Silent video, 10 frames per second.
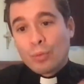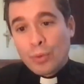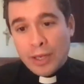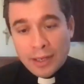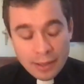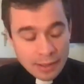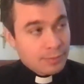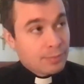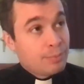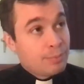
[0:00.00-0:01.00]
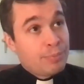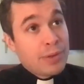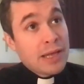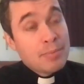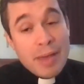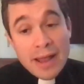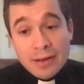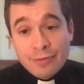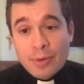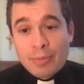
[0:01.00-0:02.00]
We can be
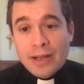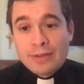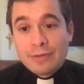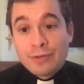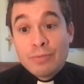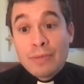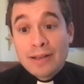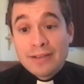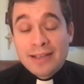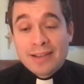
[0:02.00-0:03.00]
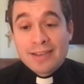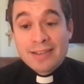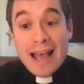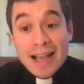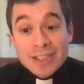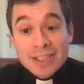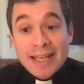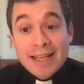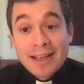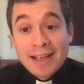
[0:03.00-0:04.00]
embedded from a place of humility that says,
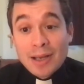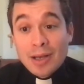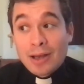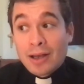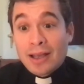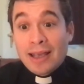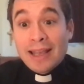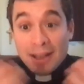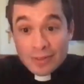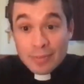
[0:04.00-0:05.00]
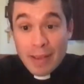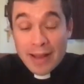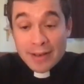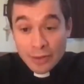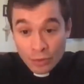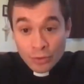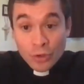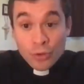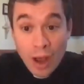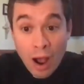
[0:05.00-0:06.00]
actually, it is dependent on
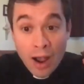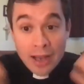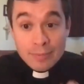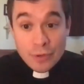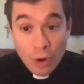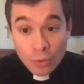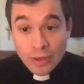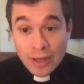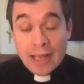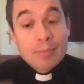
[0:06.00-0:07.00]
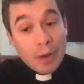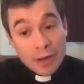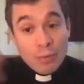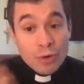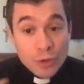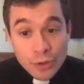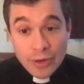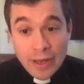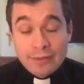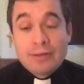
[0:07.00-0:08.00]
who I am told I am by the one who
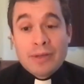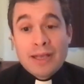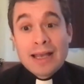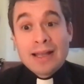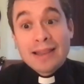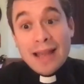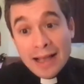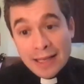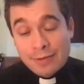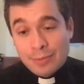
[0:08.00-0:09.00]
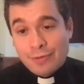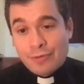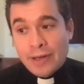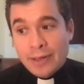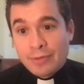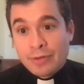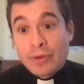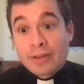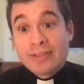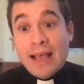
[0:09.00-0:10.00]
created me. And that gives me freedom to
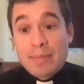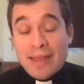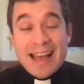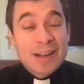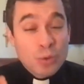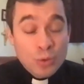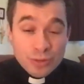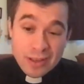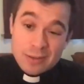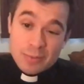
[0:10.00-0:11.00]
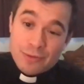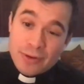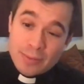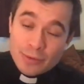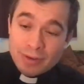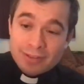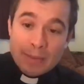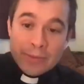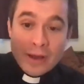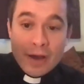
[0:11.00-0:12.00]
accept that, and also gives me freedom to
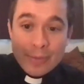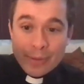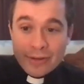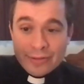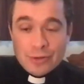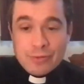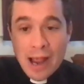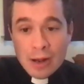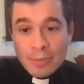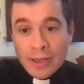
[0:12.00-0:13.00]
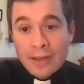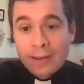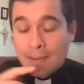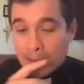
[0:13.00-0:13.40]
accept the other person around me